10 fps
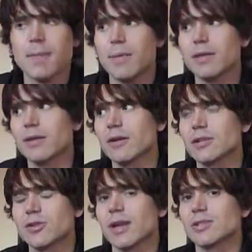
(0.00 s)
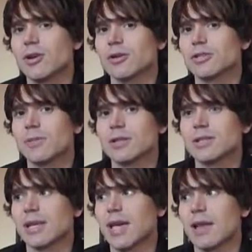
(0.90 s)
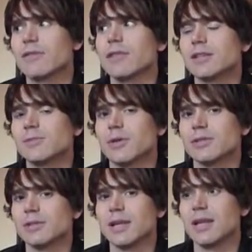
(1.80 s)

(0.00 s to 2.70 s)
but they're going to try to charge as much as they can to this person.